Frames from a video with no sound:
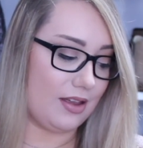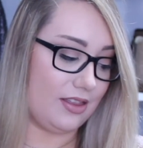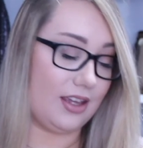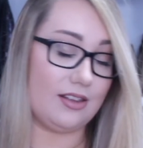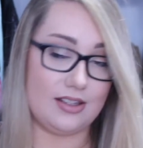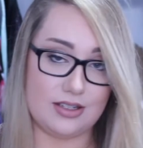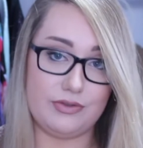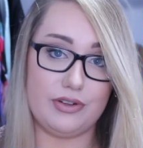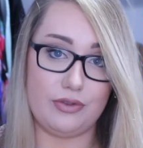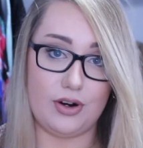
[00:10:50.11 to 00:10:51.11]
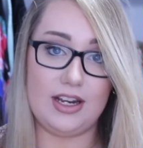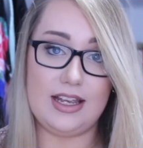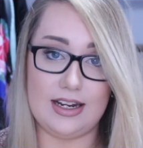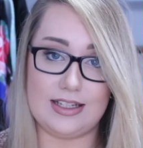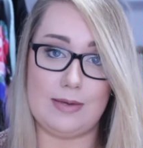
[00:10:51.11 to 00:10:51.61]
I think, listed for forty
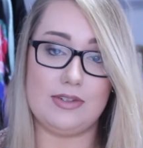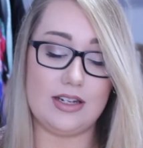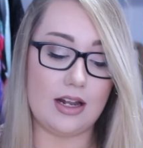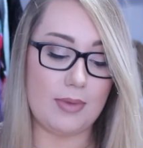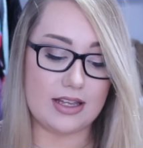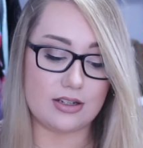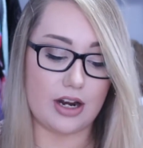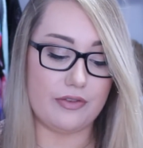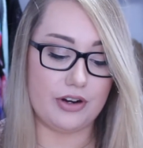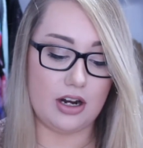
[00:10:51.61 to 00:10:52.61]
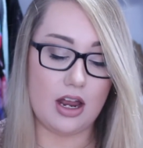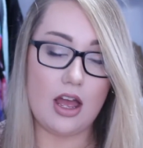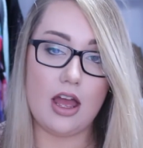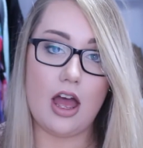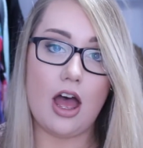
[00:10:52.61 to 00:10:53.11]
dollars and accepted a best offer
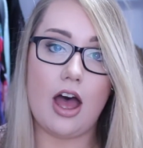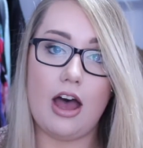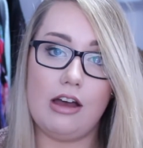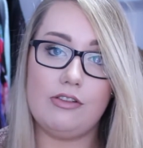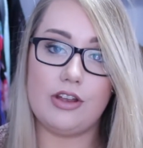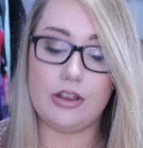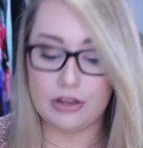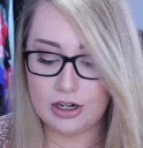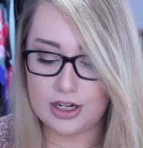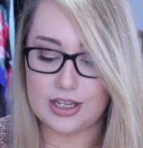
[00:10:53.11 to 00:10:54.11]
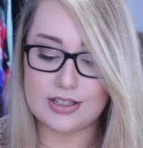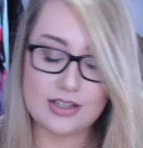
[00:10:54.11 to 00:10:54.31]
of thirty dollars.